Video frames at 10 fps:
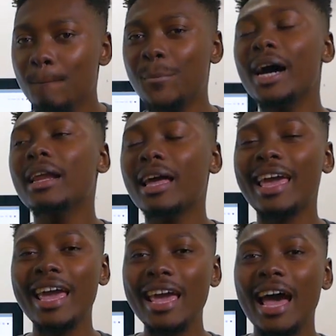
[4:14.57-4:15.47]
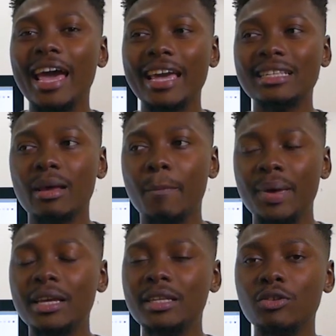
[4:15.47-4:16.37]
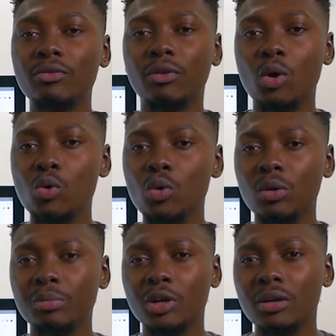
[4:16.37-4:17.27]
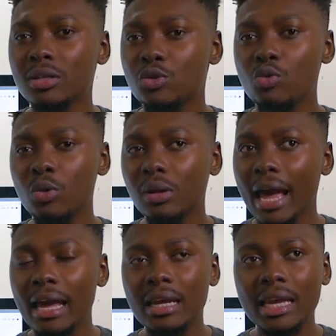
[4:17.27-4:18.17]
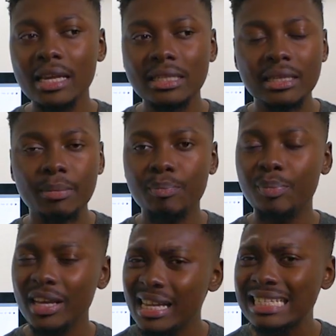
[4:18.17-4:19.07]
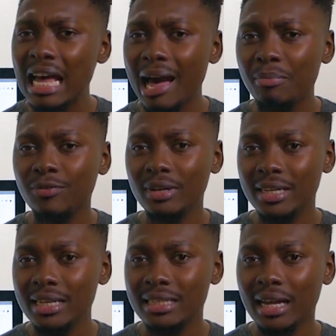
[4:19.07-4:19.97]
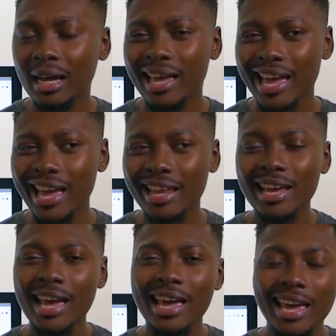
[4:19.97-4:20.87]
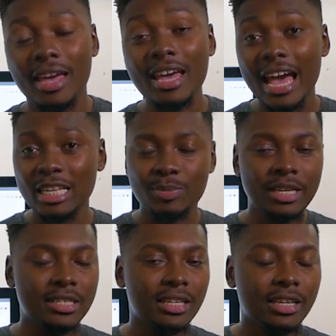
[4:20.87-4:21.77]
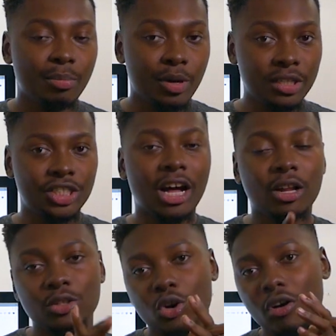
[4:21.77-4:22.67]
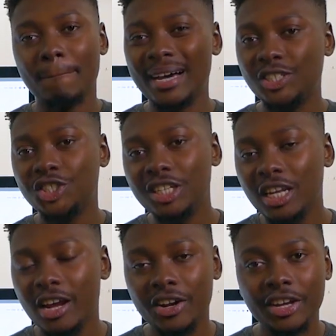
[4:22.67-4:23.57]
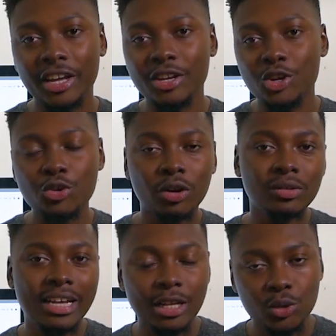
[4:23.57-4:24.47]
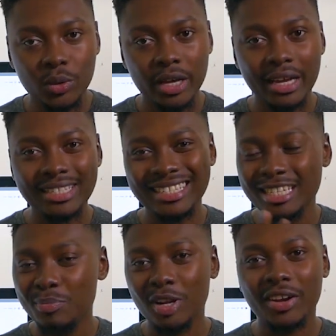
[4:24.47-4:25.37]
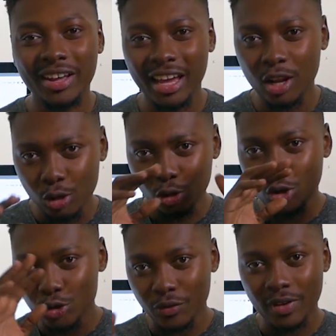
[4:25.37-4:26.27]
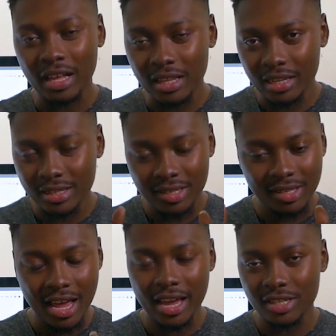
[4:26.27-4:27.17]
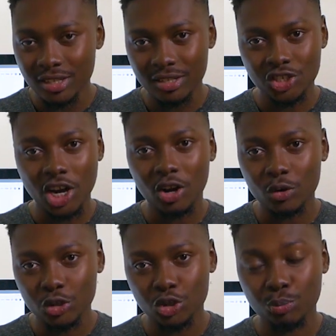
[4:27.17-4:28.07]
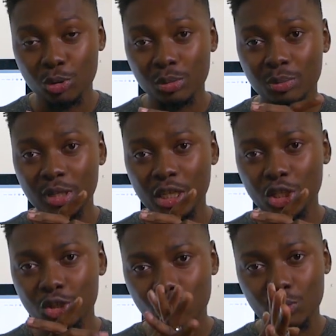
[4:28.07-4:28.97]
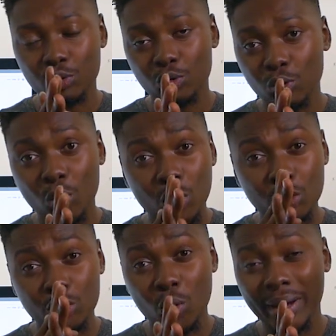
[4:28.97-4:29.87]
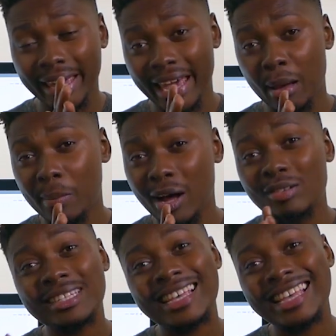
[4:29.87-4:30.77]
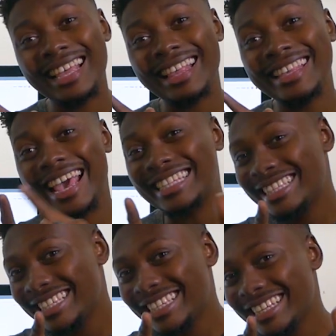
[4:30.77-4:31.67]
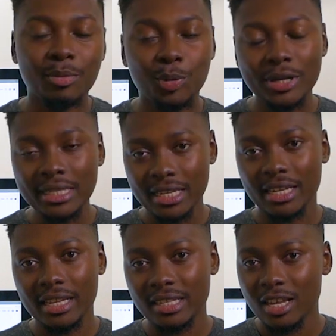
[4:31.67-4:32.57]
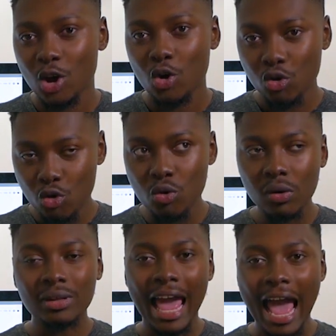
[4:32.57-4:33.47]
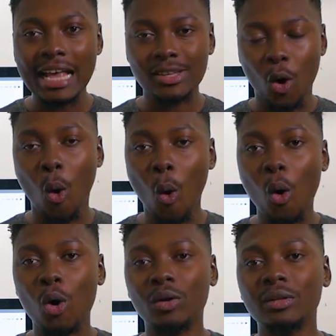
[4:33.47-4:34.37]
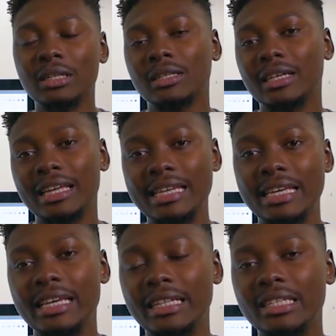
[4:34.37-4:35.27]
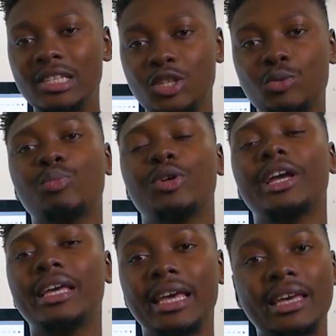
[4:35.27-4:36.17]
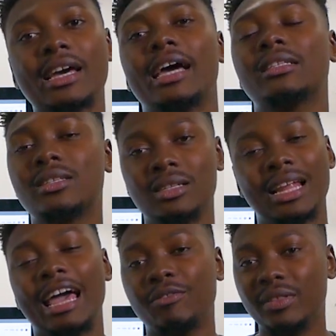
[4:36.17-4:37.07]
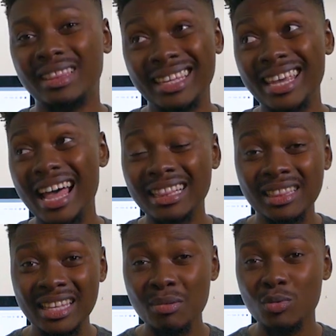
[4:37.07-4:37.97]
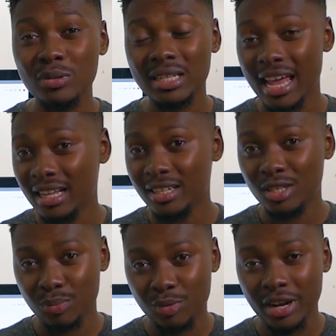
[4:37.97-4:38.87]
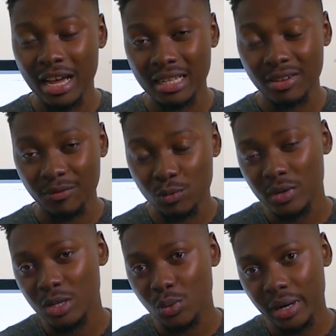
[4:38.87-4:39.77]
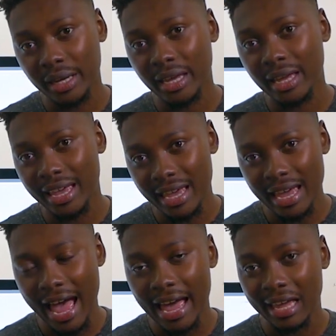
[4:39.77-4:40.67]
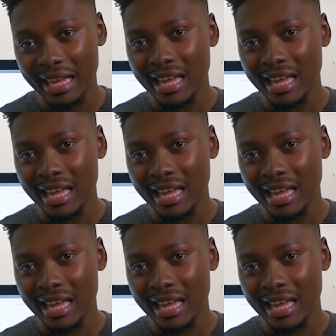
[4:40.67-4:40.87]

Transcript: But AI is a big deal for Google because Google kinda is the biggest hub for data, and AI is basically a birth child of machine learning, neural networks, deep learning, a lot of other science jargons you probably don't know or don't care about yet. The point is, Google has all it needs to bring AI to life. They are the most likely to bring us a fully working AI.